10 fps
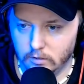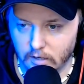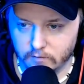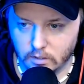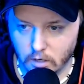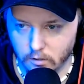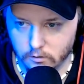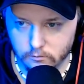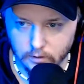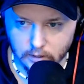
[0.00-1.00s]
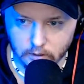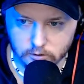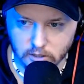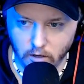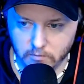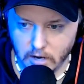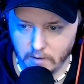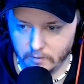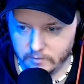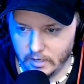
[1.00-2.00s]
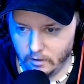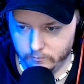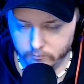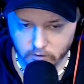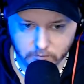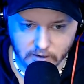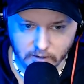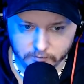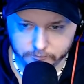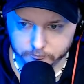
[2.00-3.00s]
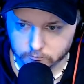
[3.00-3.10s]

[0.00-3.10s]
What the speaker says: Kevin Carr, Shell, Muhammad Abdel. What up, Muhammad?